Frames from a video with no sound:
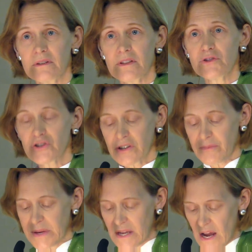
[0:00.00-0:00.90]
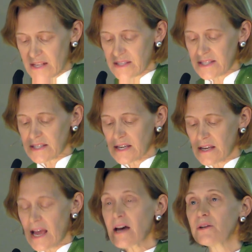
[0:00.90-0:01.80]
There should have been guns
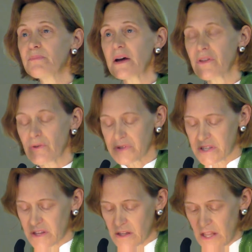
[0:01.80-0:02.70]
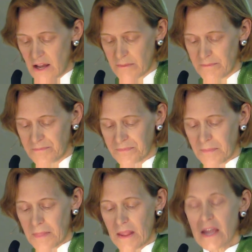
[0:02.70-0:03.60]
held by those in the club.
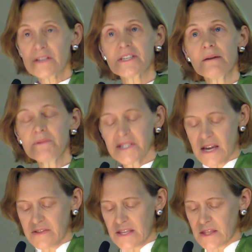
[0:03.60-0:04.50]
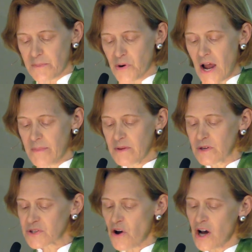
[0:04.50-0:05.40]
Some said that the problem
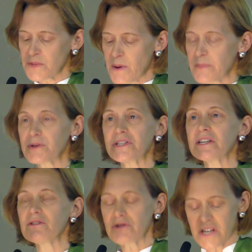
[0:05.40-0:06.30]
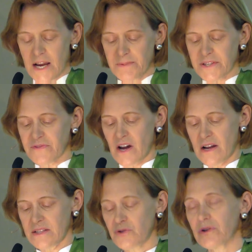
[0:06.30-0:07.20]
was caused by particular types of
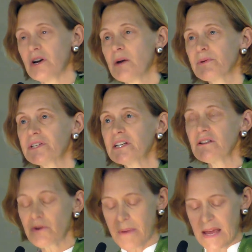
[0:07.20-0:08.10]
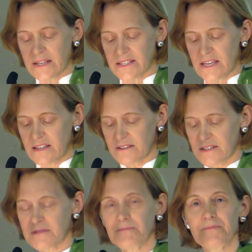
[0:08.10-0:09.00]
guns or particular magazines.